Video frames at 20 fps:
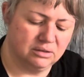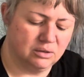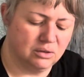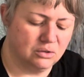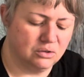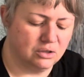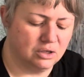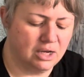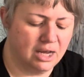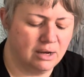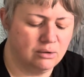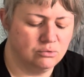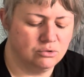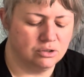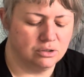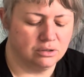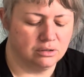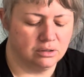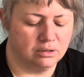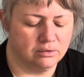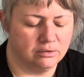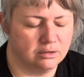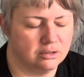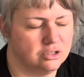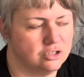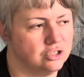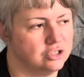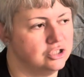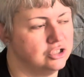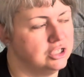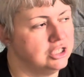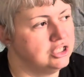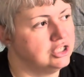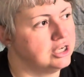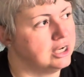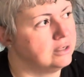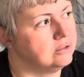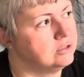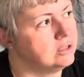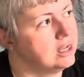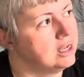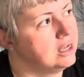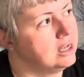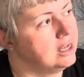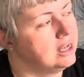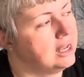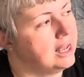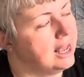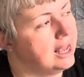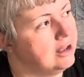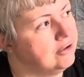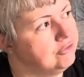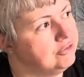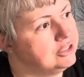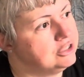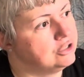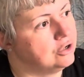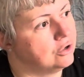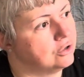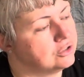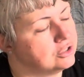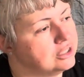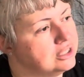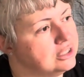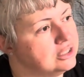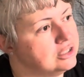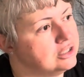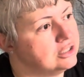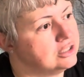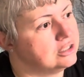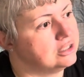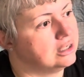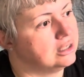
the count, the stitch count, every dot is,